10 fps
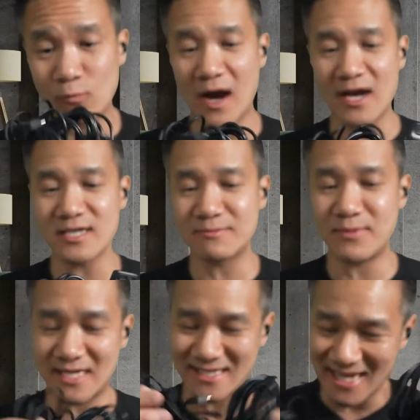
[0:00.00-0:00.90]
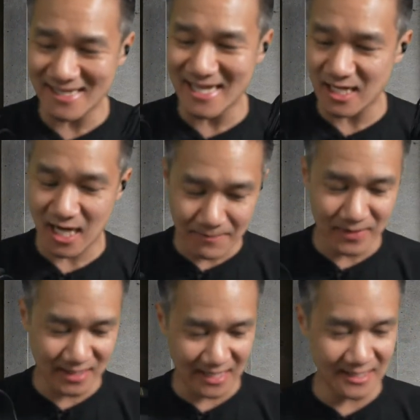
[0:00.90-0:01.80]
of wires, but it's not that
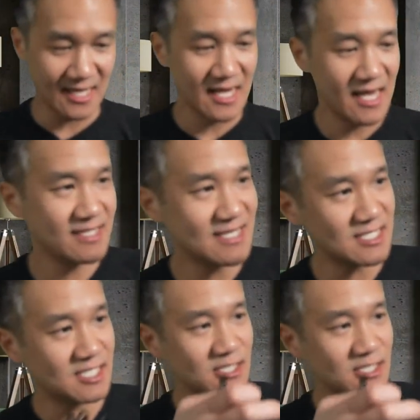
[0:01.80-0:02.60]
complicated. It's actually